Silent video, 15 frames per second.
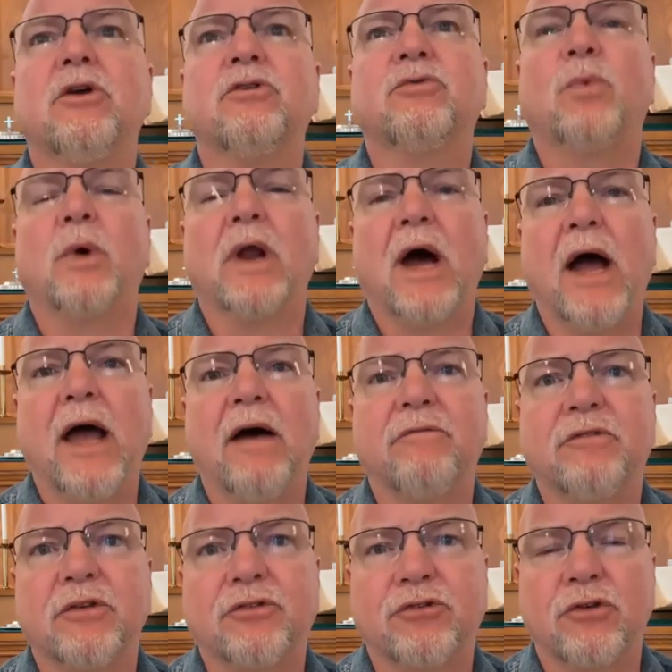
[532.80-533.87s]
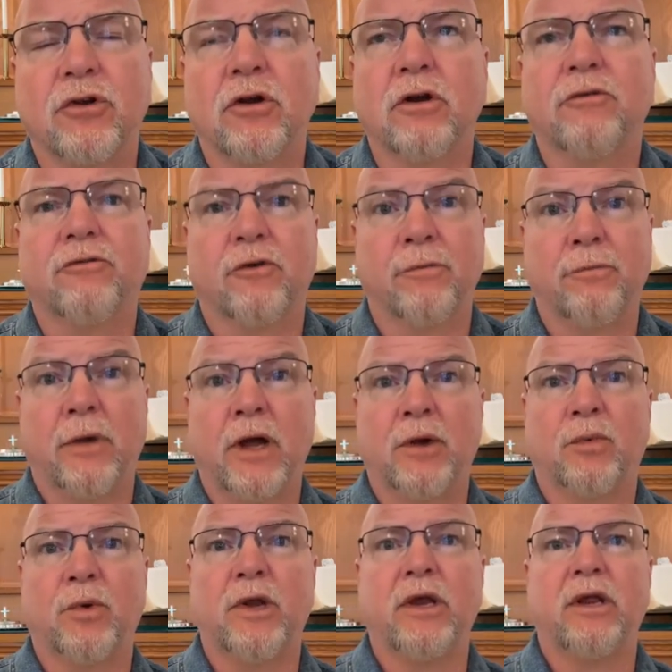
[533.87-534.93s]
here's what I have discerned from my
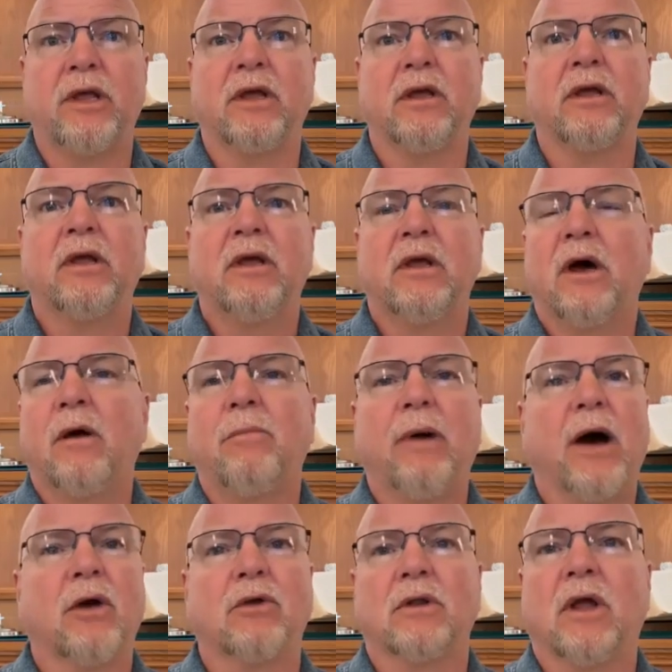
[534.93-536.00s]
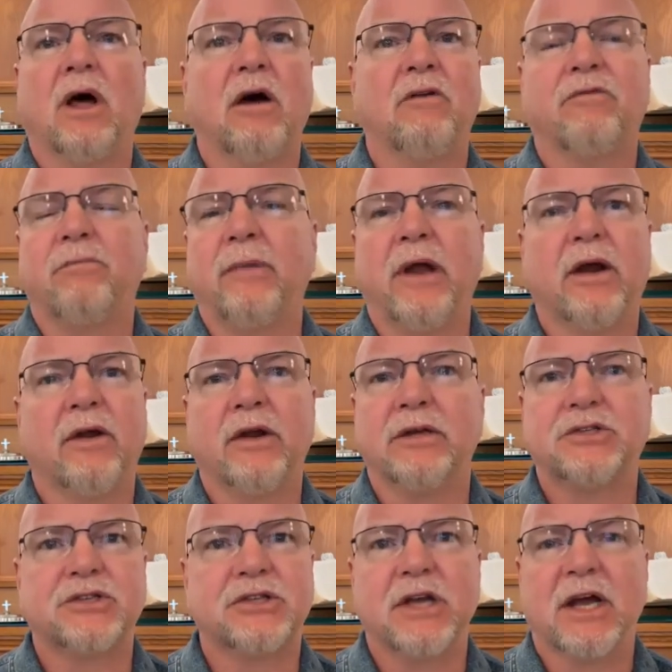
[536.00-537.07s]
reading about love,
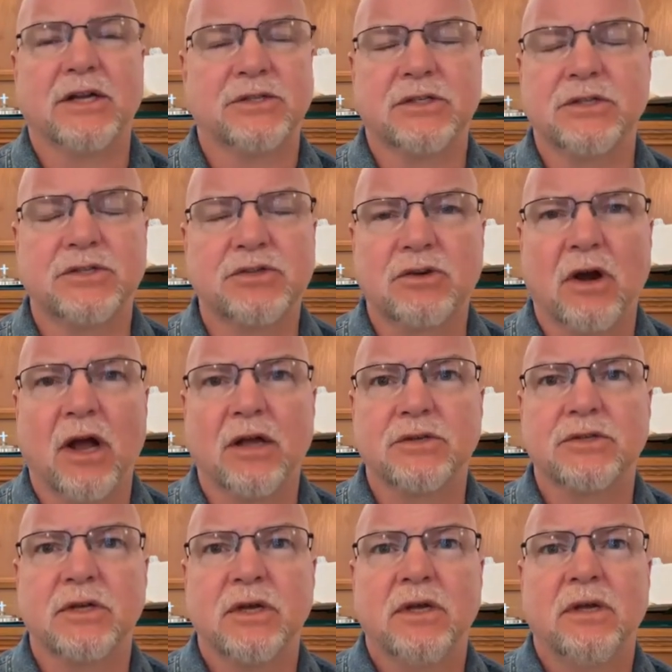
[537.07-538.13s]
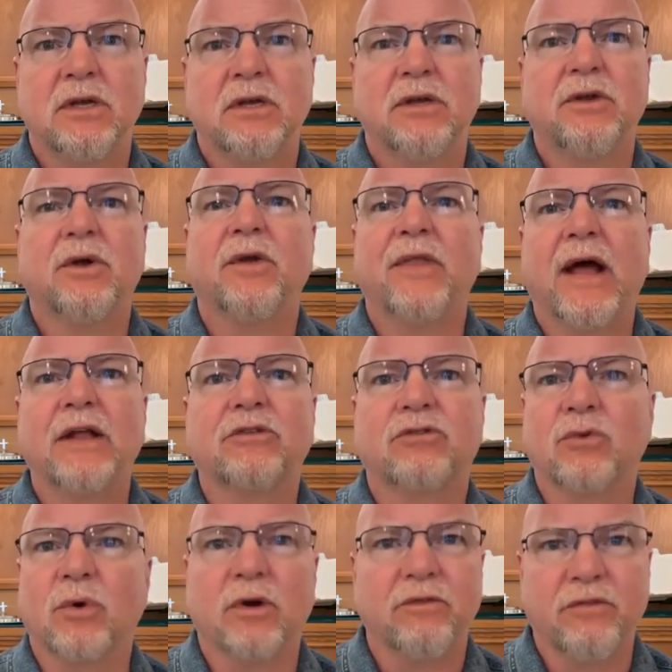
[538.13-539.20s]
marriage, sex, and stress, you know, that
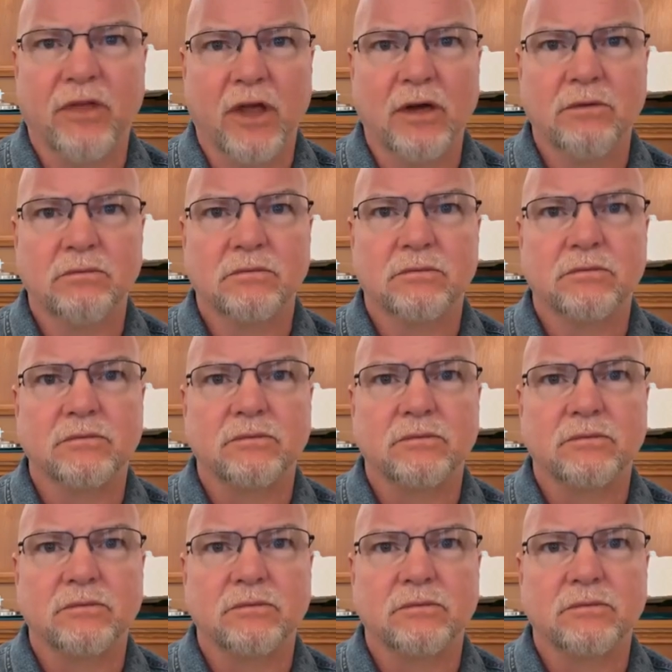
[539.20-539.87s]
sort of thing.